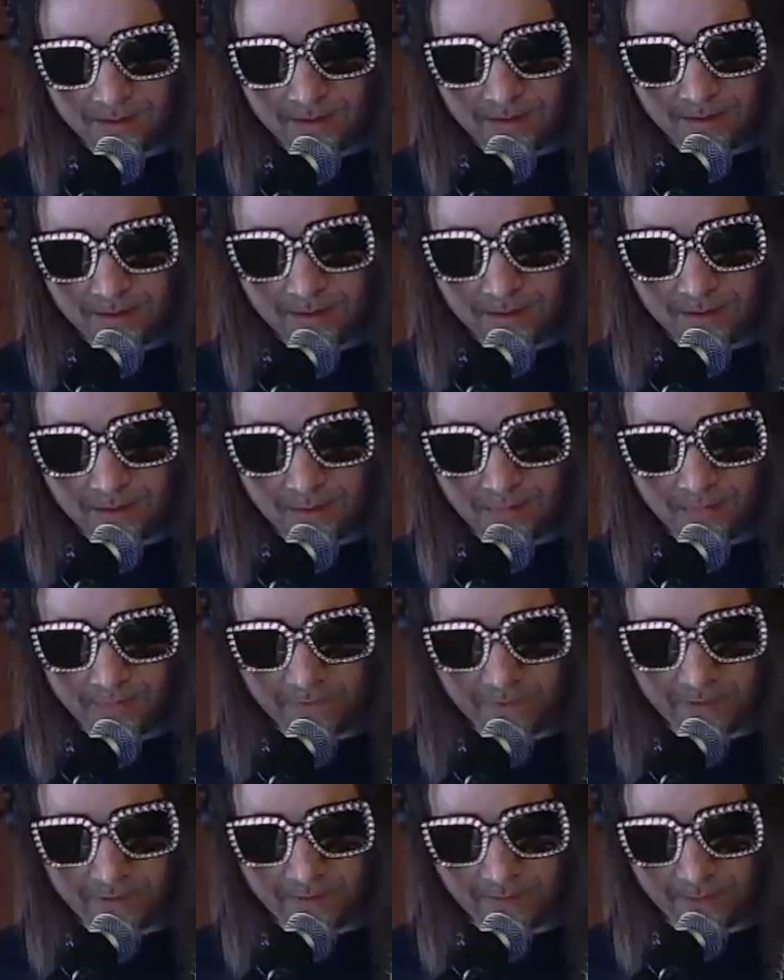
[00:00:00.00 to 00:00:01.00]

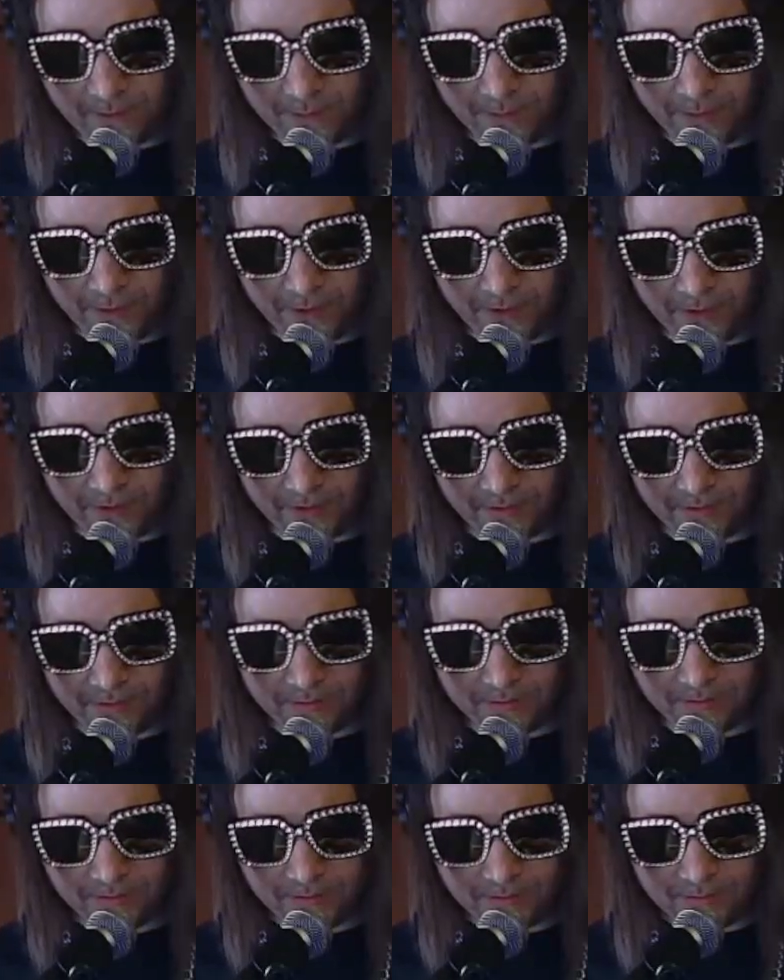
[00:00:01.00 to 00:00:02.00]
Over. Remember, you can
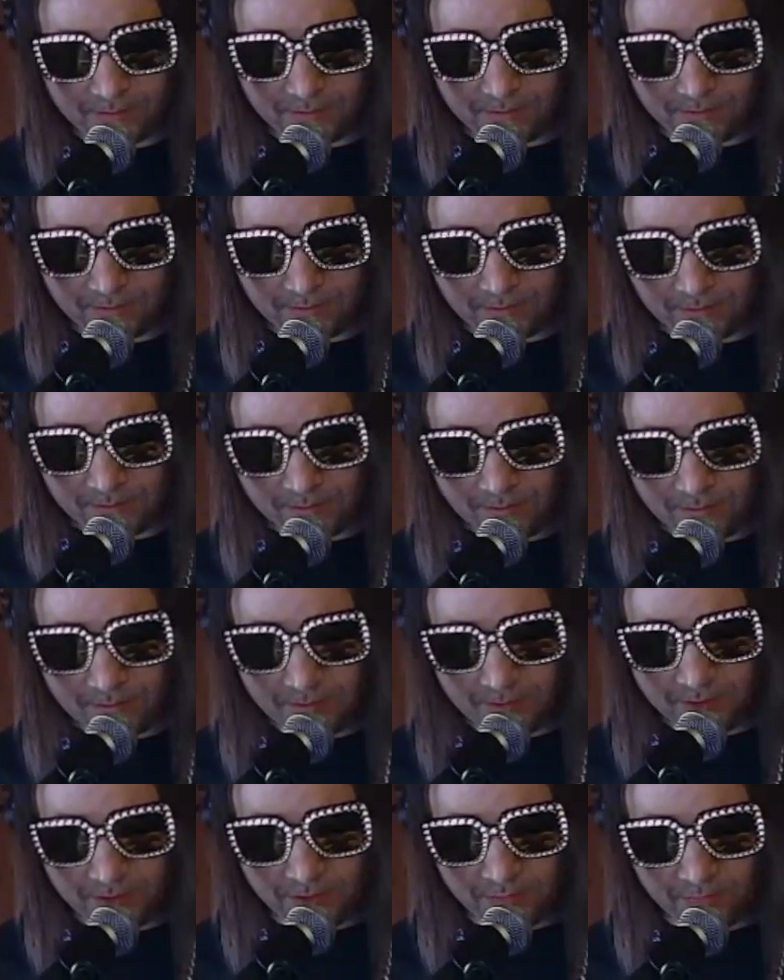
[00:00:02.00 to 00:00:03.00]

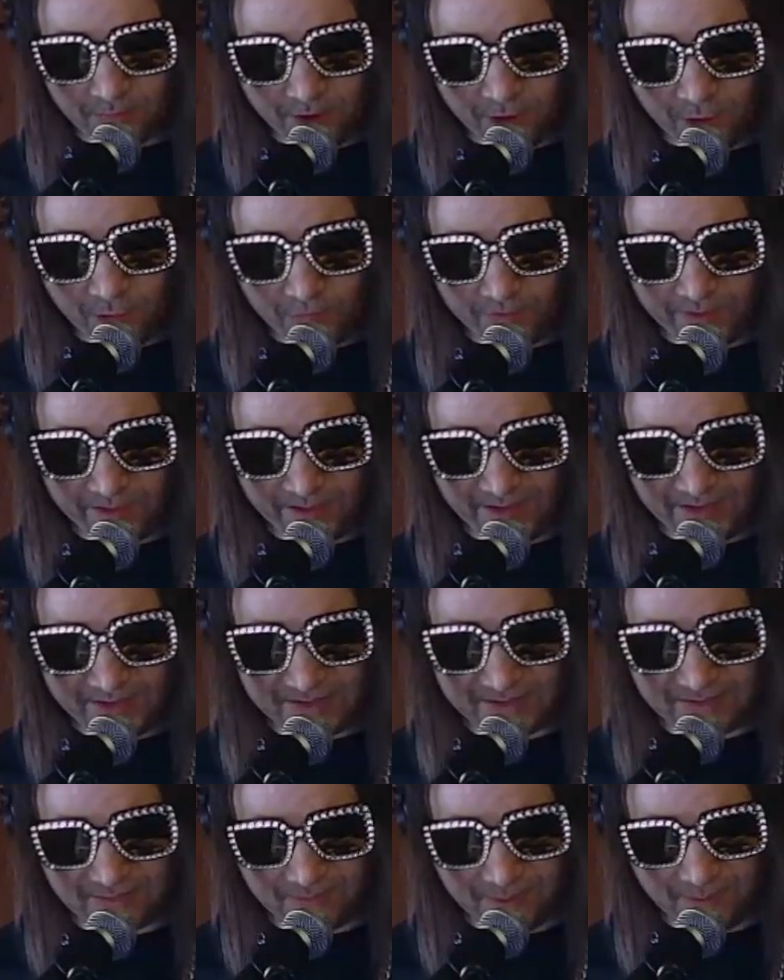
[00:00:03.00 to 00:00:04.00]
run over these.
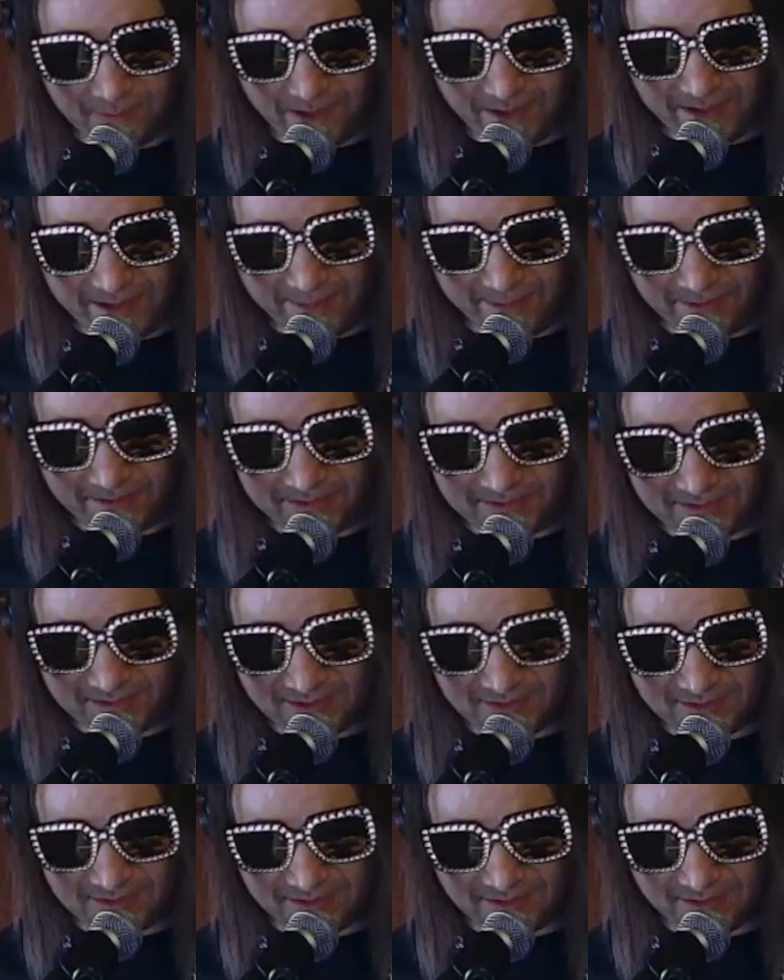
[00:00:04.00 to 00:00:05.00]
Oh, why am I keep getting stuck
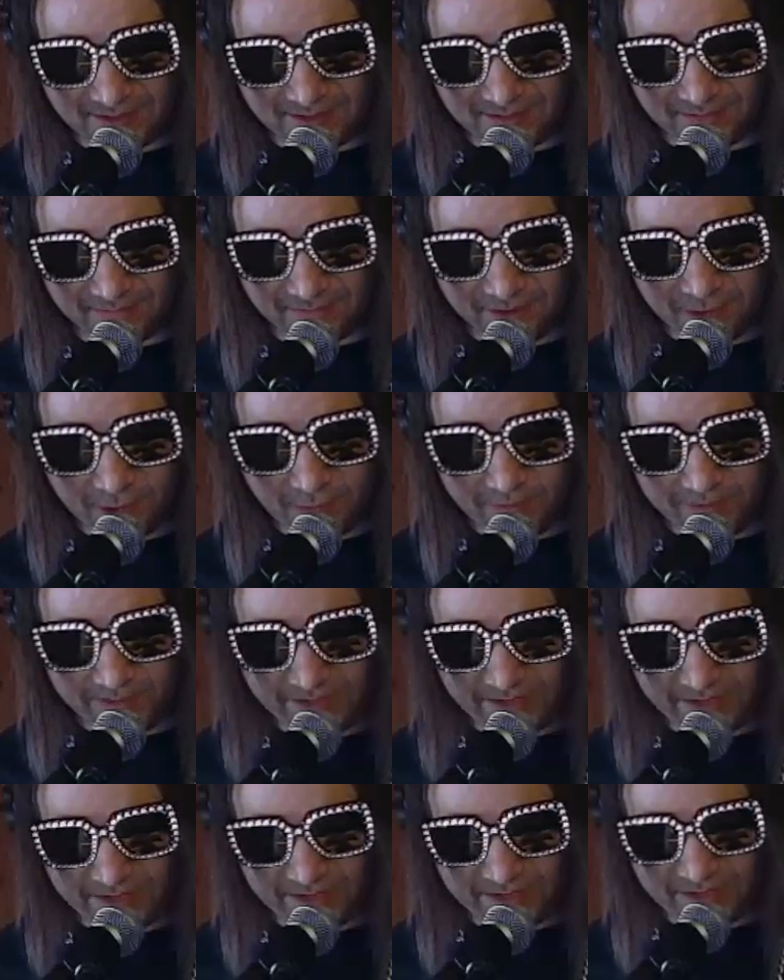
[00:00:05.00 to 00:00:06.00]
there? Oh, run over
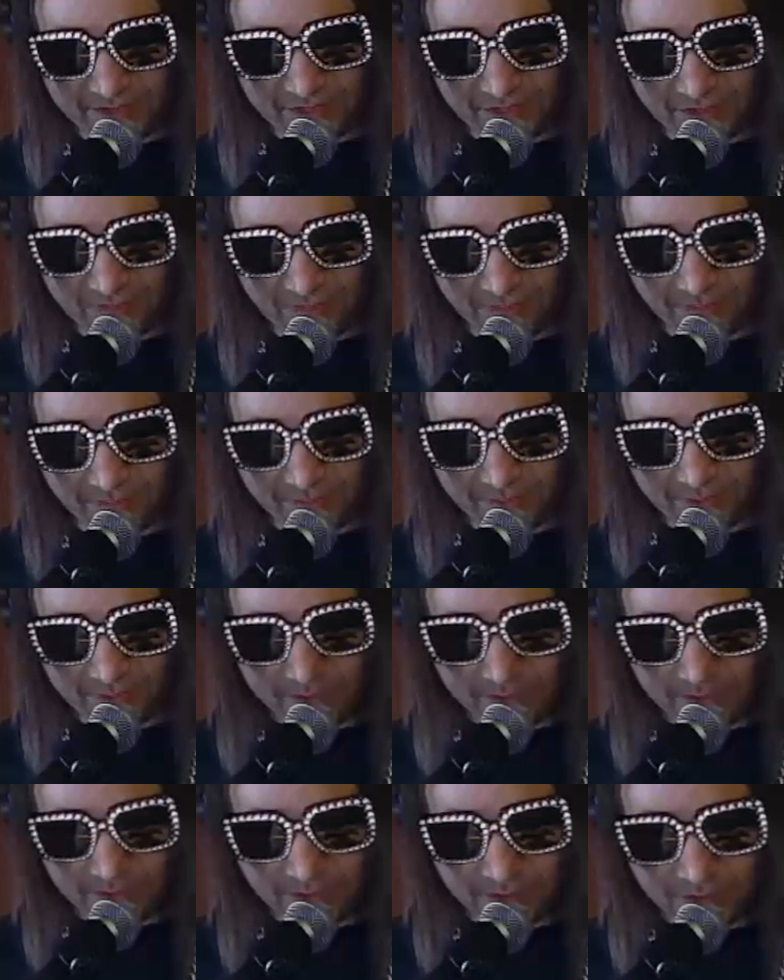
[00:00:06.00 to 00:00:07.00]
these. Jump.
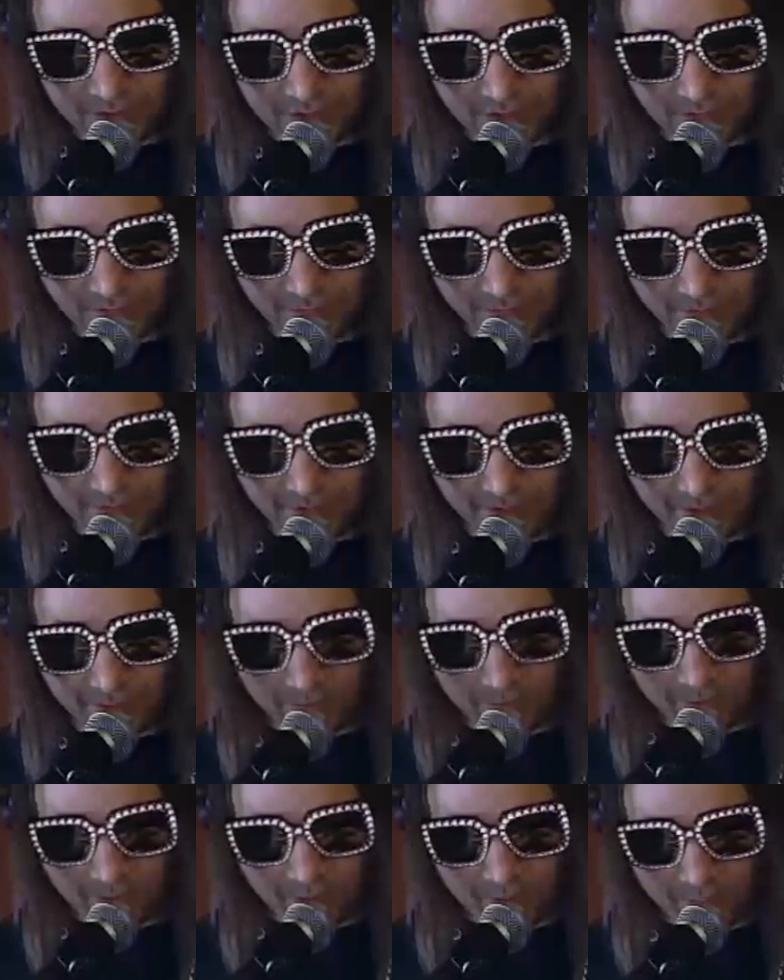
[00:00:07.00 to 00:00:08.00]
Jump.
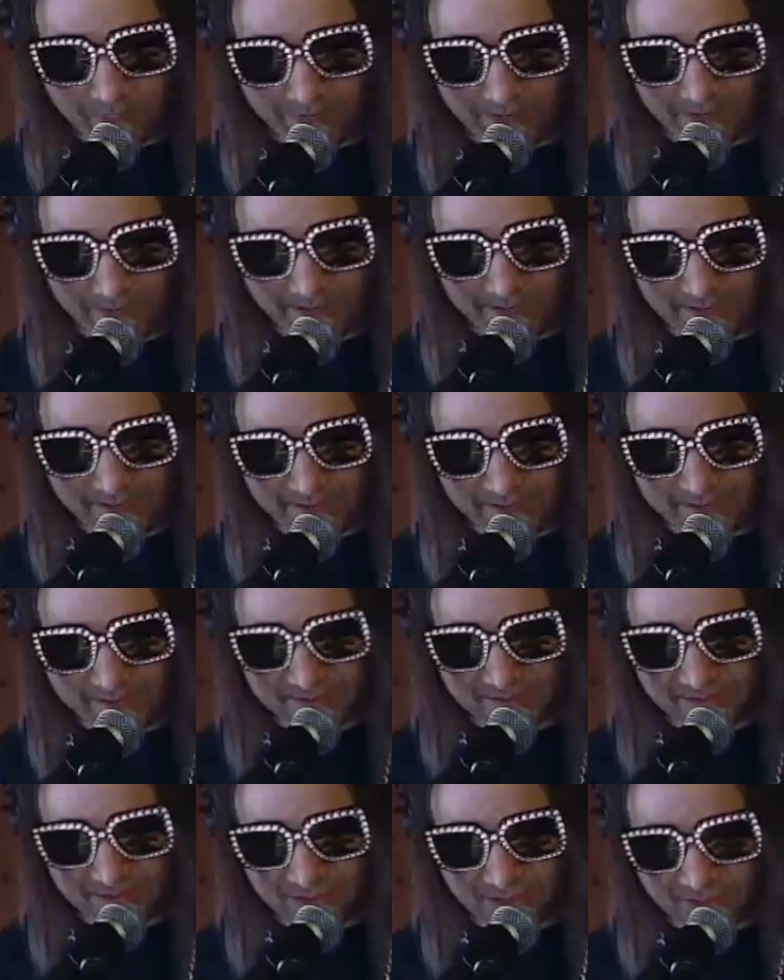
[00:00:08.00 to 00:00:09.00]
Run over these.
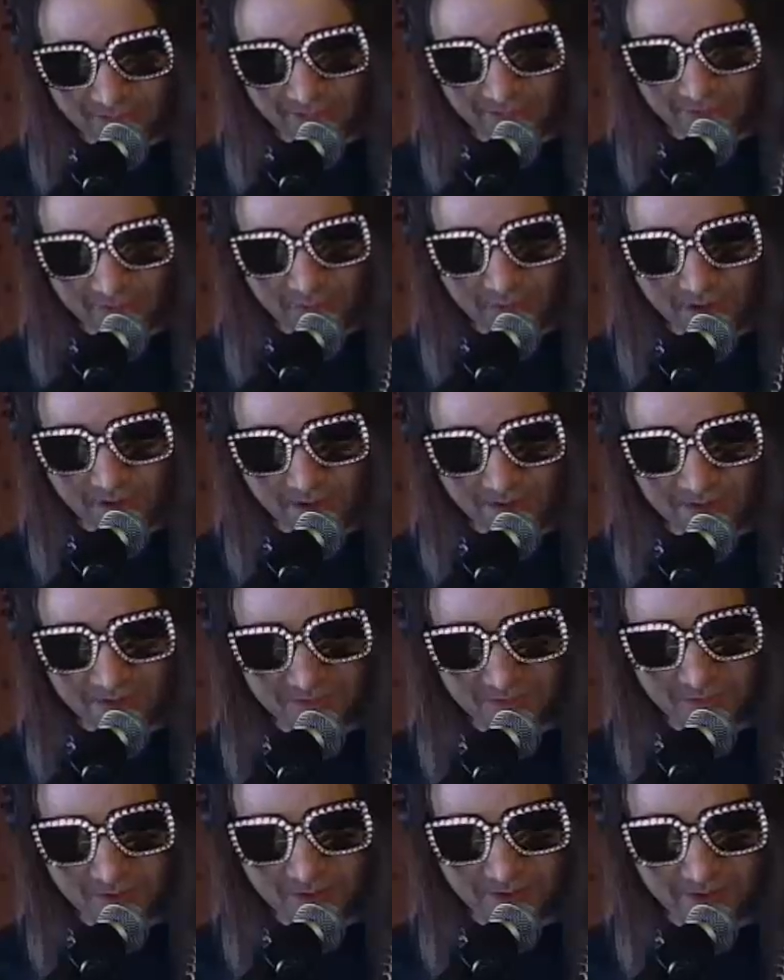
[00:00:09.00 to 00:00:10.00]
Jump. Square
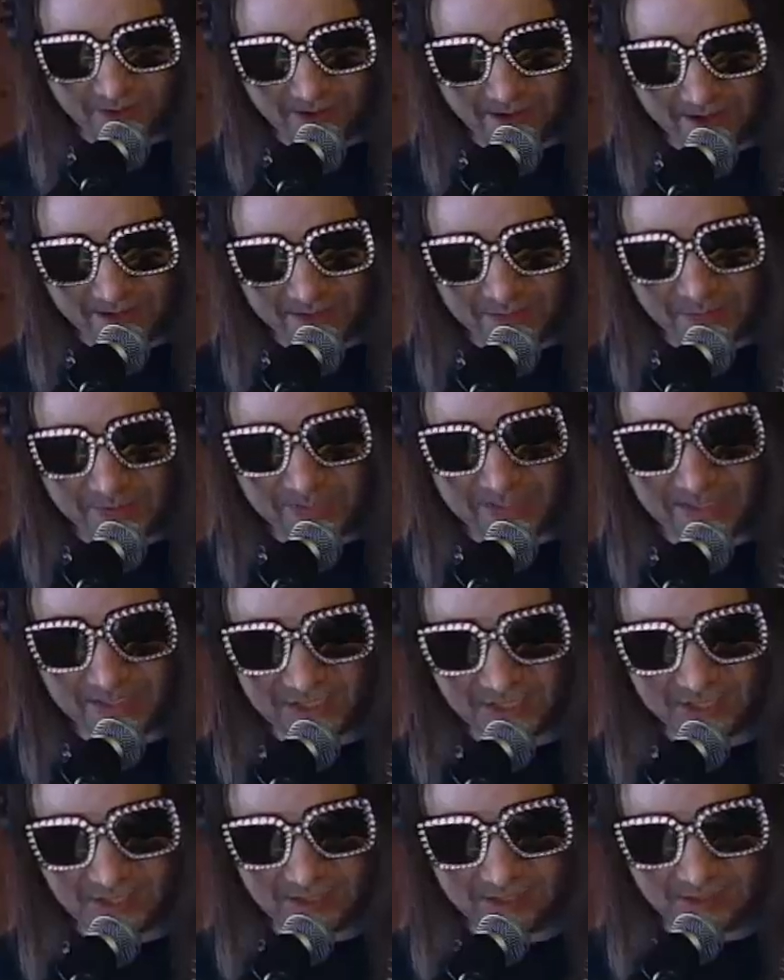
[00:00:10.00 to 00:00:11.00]
your X
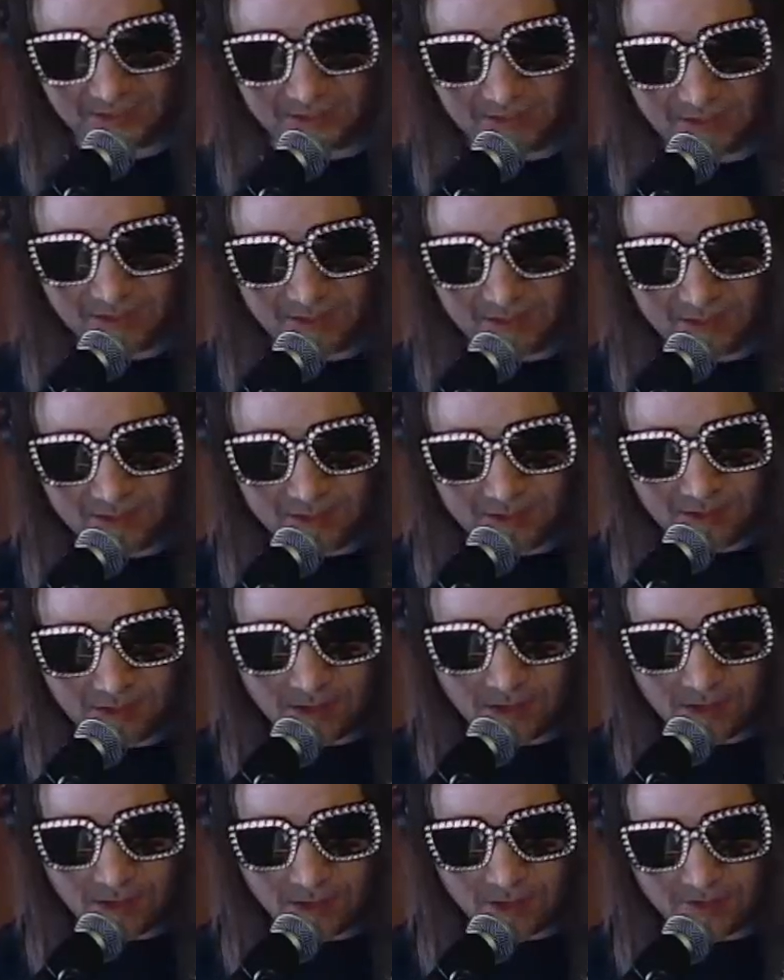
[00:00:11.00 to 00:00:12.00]
position
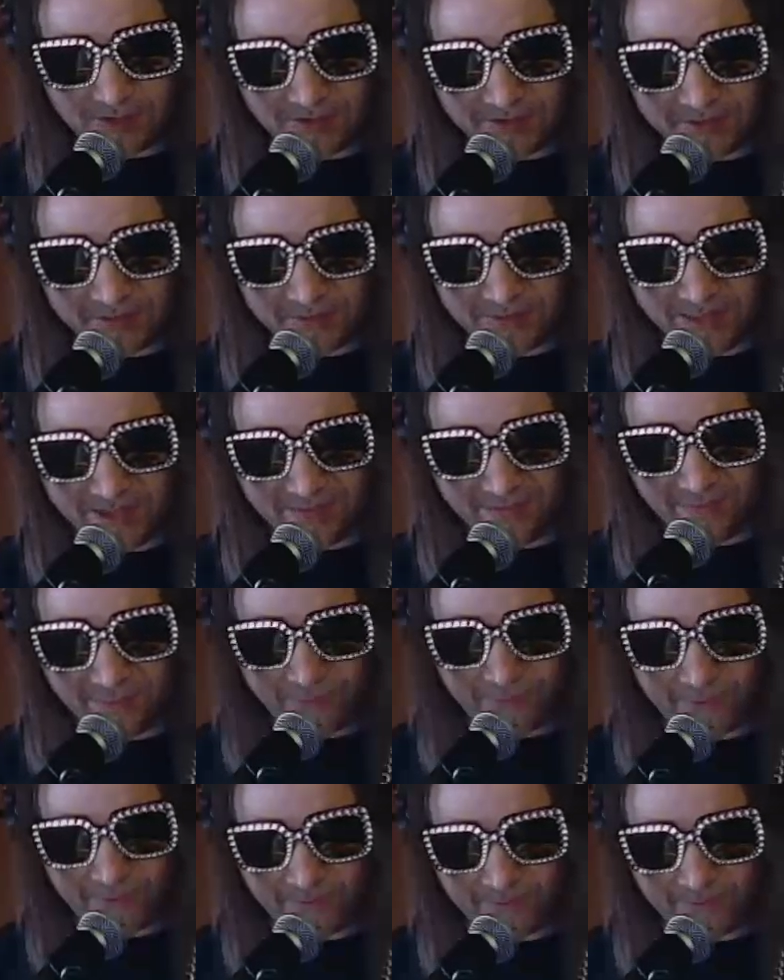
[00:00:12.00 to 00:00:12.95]
onto this platform.